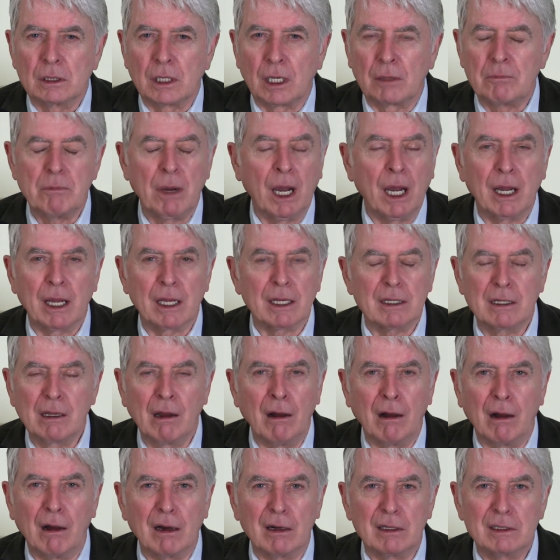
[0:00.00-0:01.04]
And my
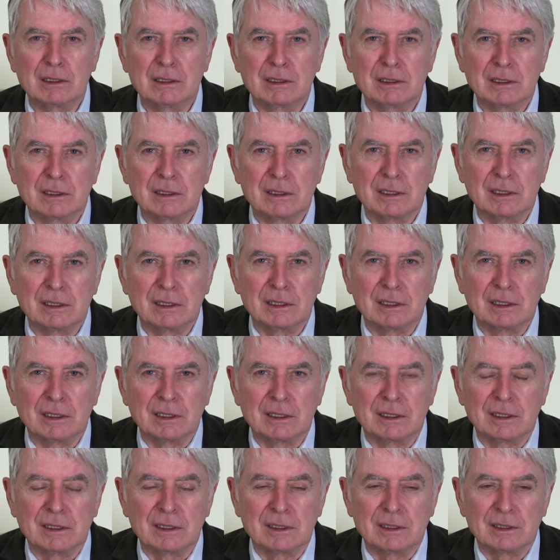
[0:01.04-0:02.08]
God,
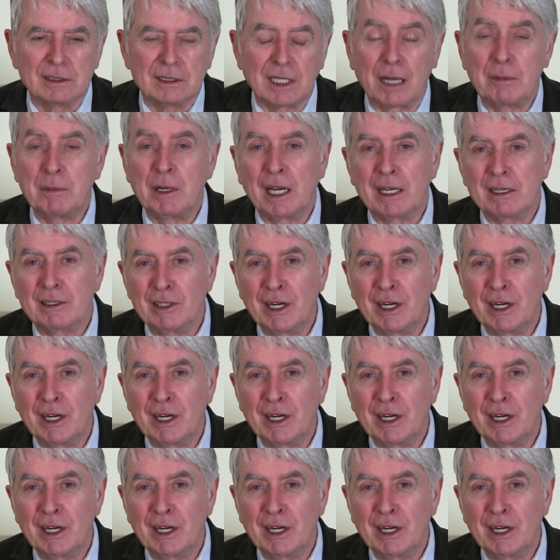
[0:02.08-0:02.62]
am I